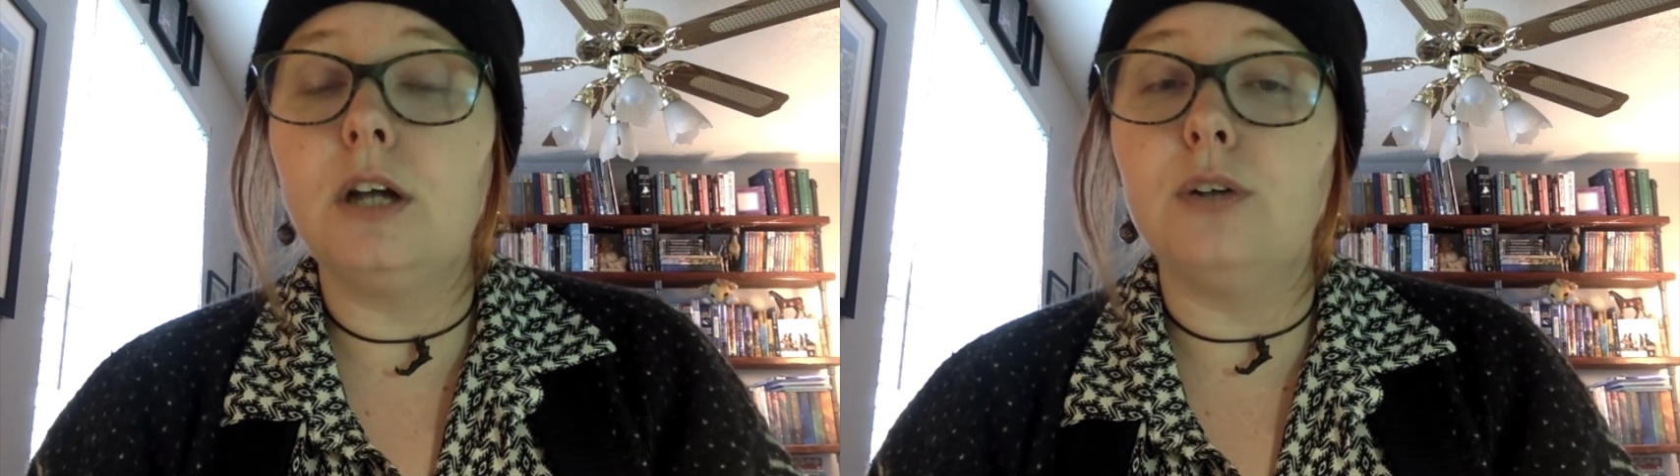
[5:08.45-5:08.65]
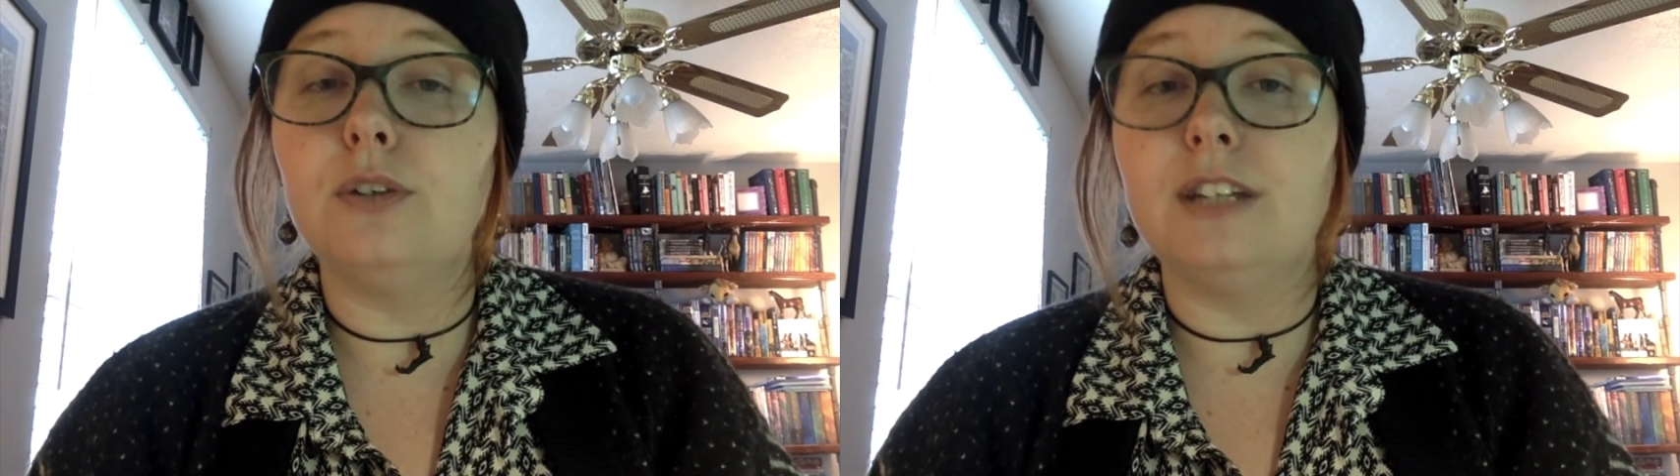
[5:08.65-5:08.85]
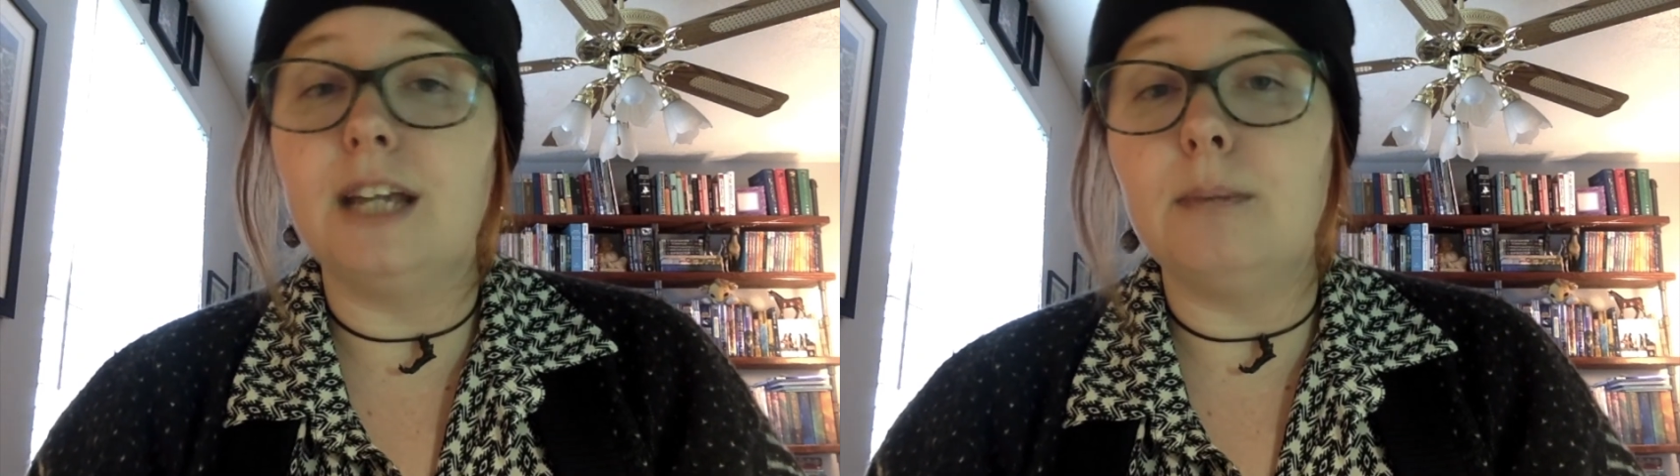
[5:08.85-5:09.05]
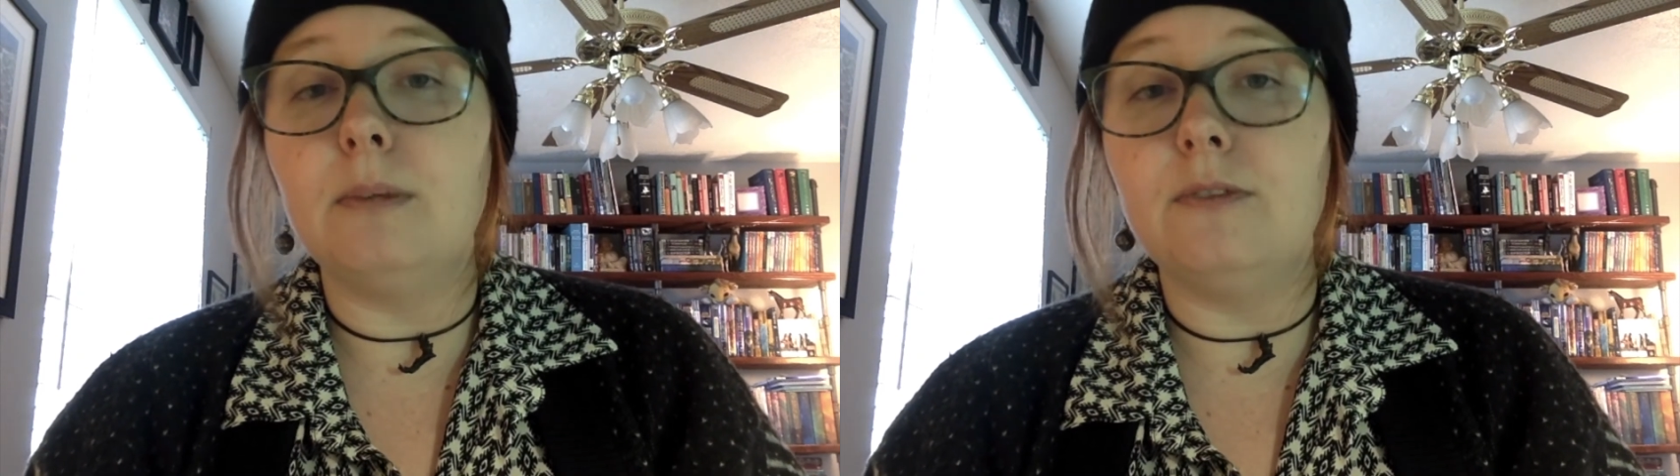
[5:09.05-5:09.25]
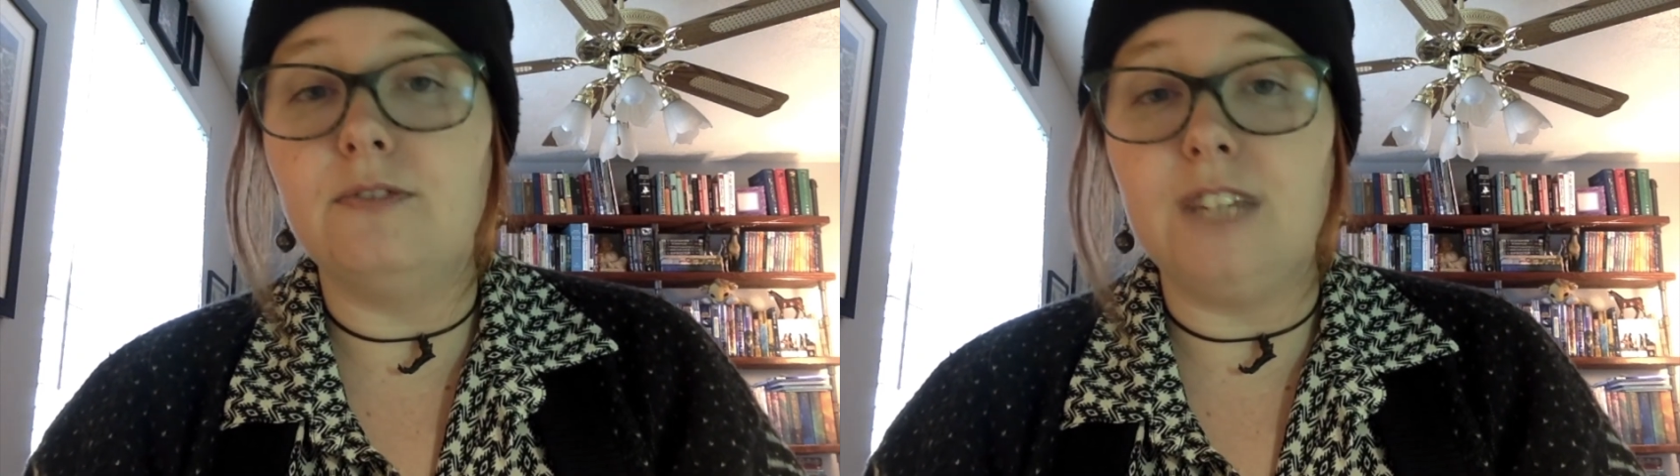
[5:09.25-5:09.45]
under the name
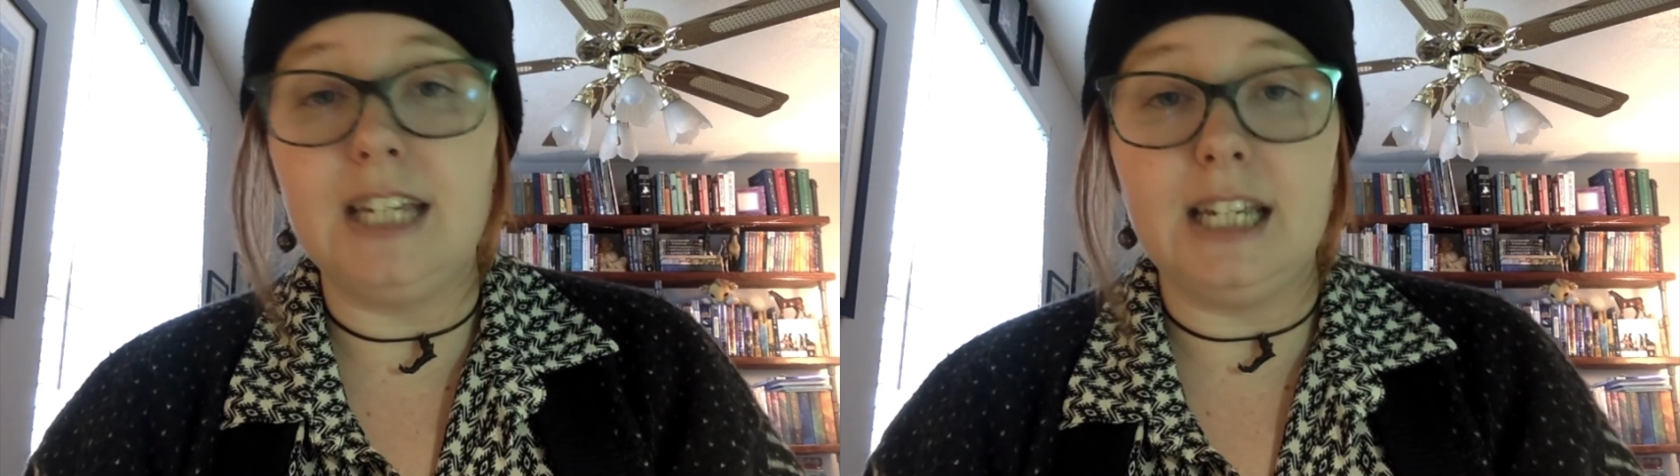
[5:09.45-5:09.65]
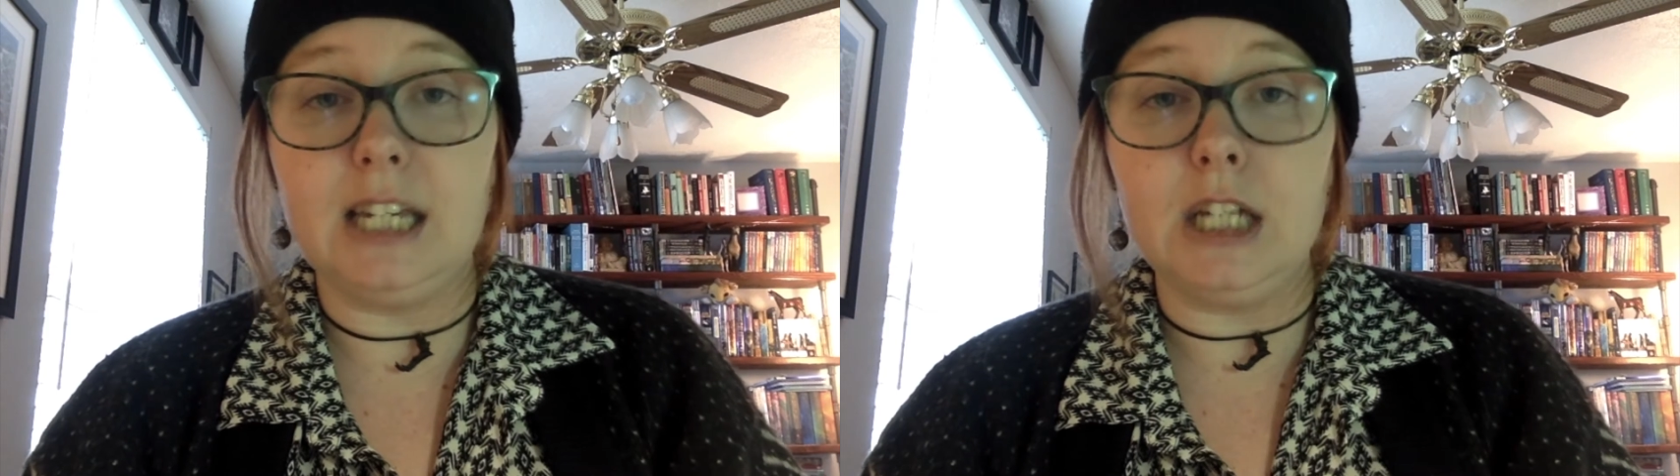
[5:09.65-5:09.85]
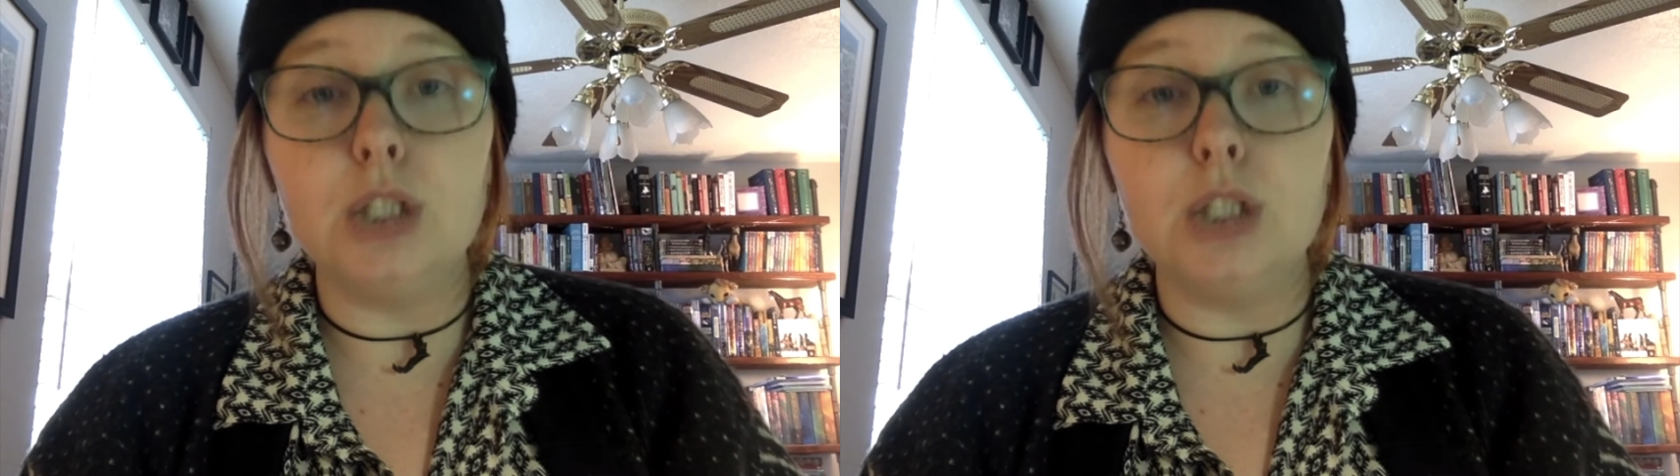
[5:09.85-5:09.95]
V.E.